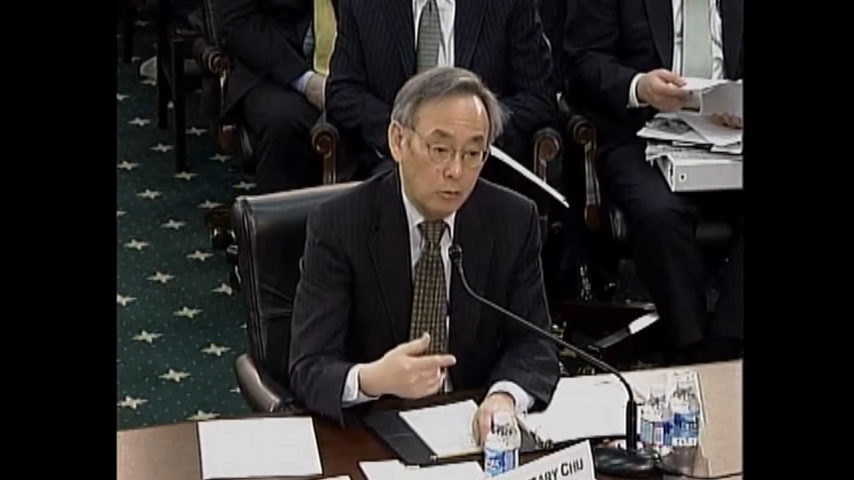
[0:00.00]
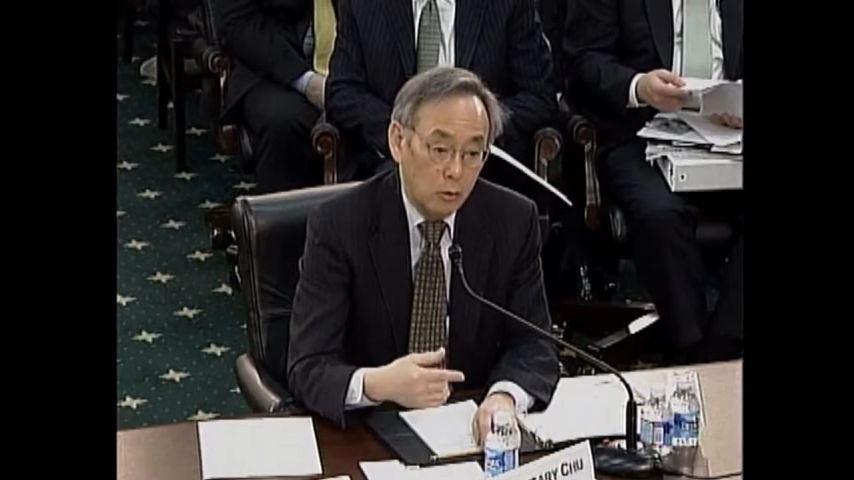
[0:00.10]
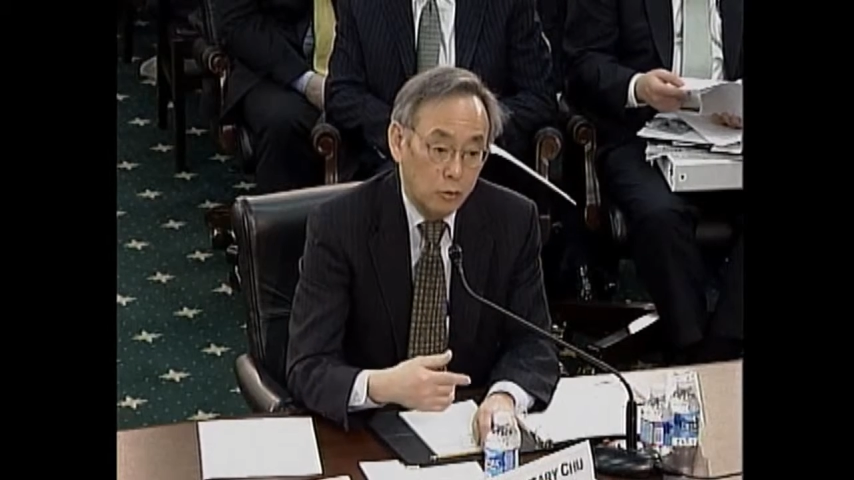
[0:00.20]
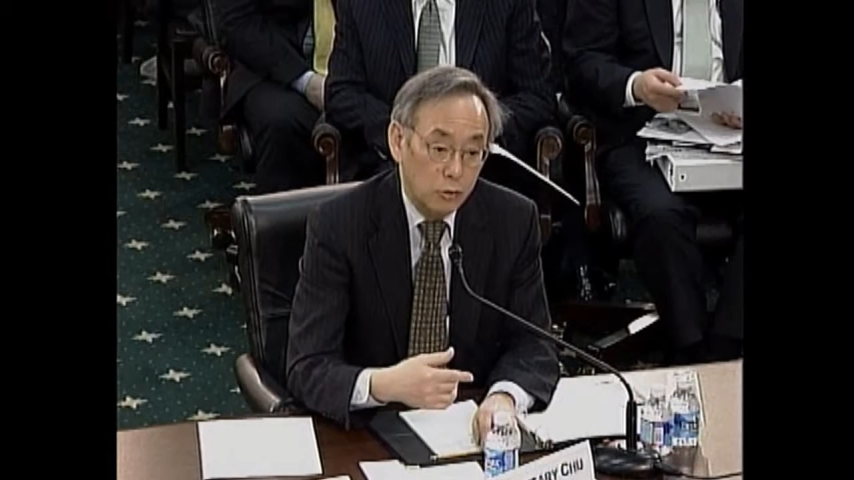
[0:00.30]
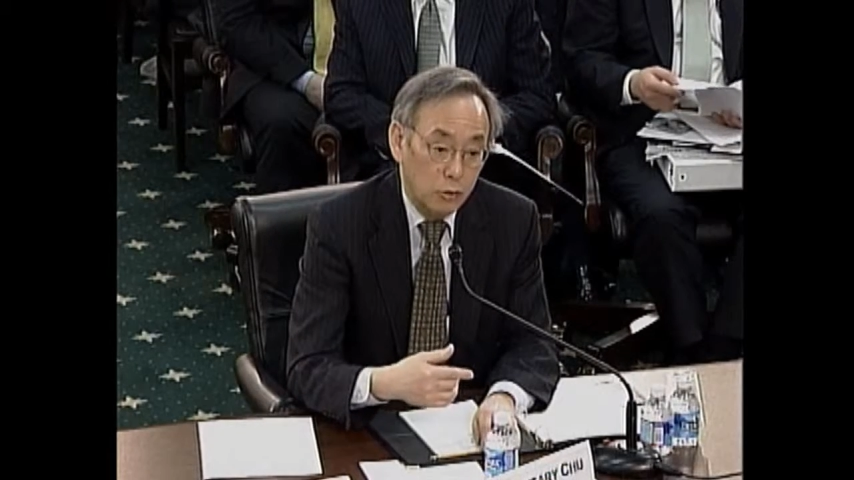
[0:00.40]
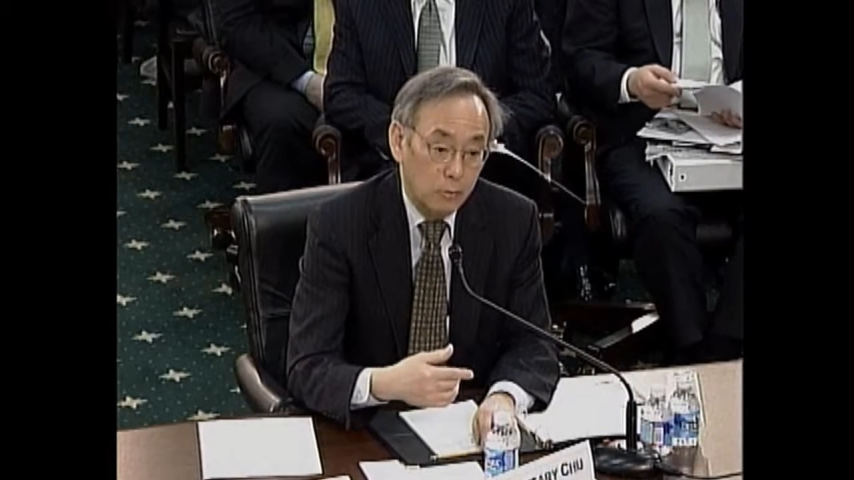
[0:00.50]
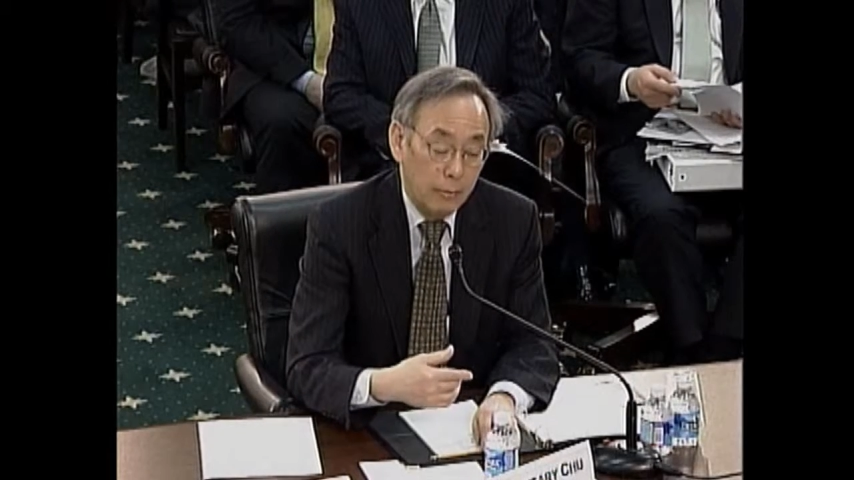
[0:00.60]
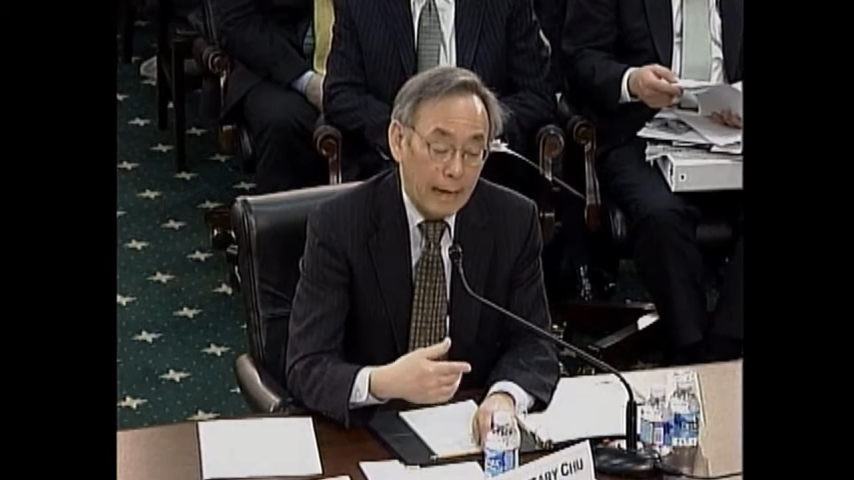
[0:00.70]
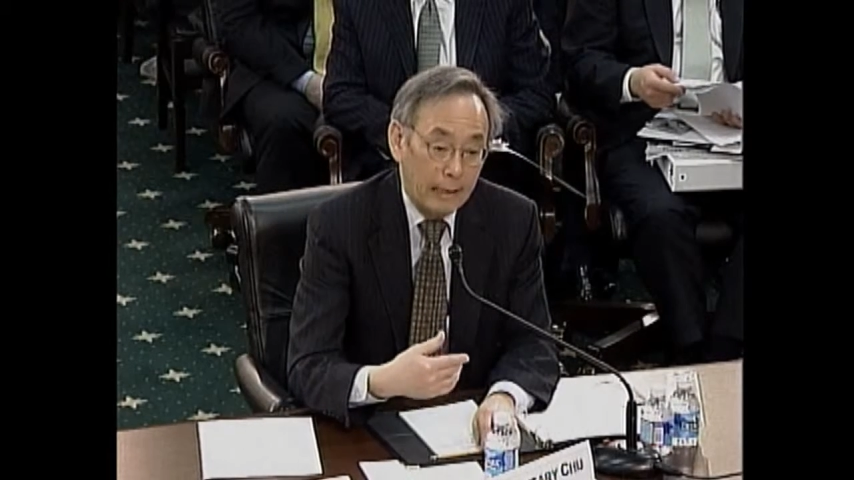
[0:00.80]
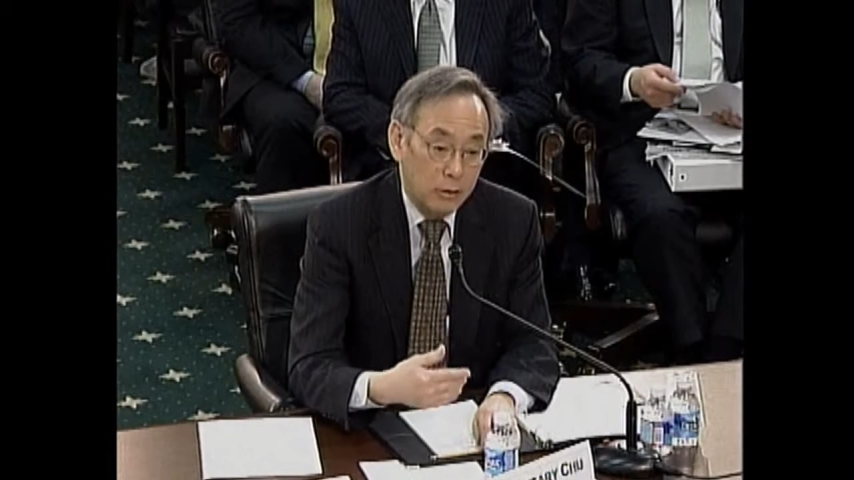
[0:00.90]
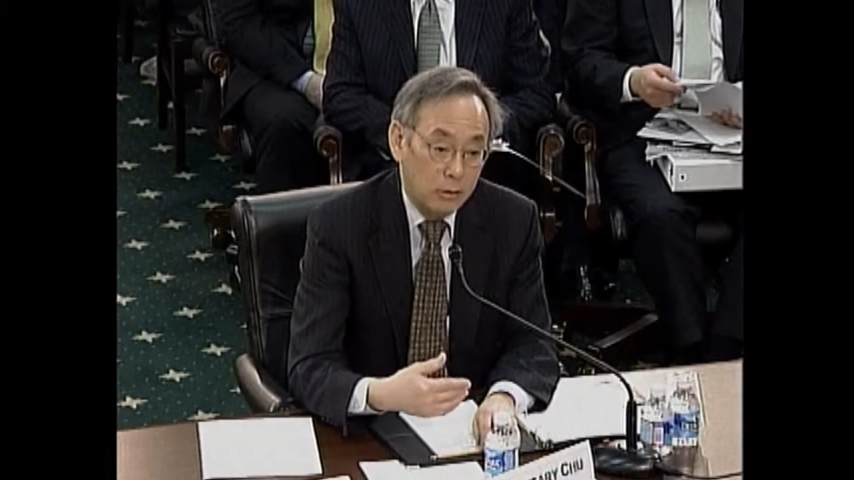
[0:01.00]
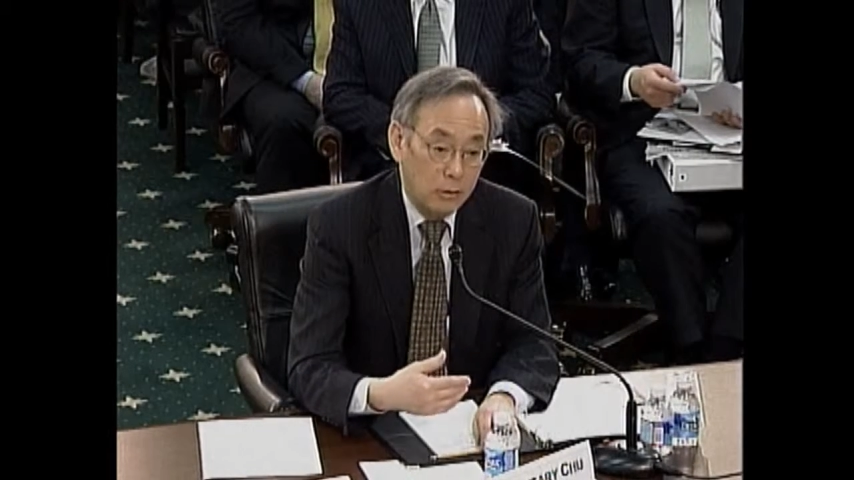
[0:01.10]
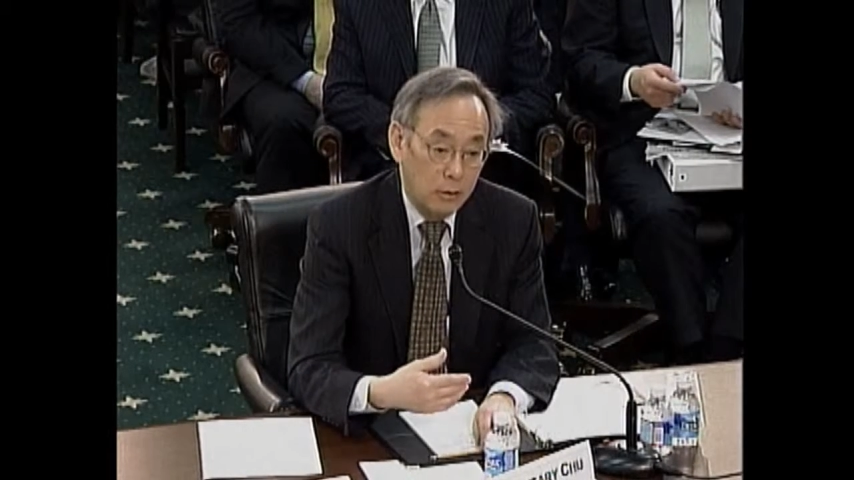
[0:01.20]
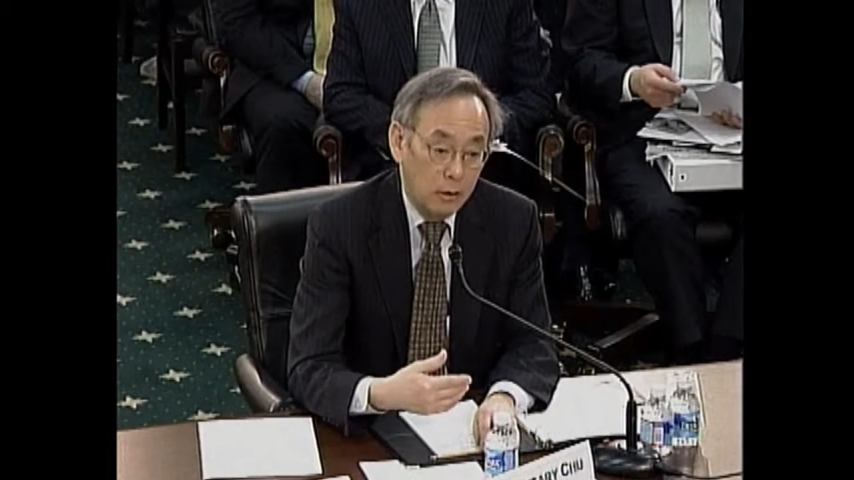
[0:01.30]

also matched